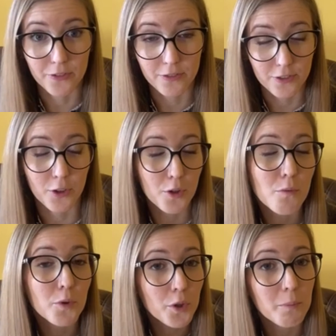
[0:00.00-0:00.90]
so you
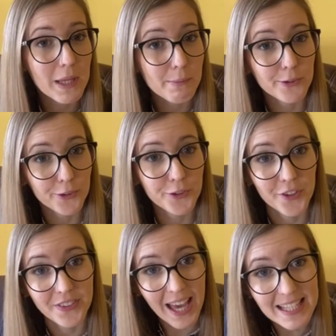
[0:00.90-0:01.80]
wouldn't be able to do the
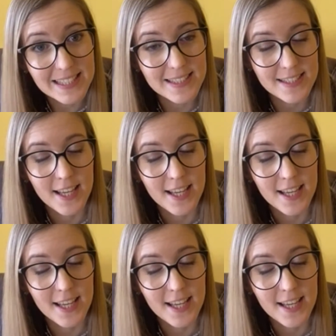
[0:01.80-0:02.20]
tests.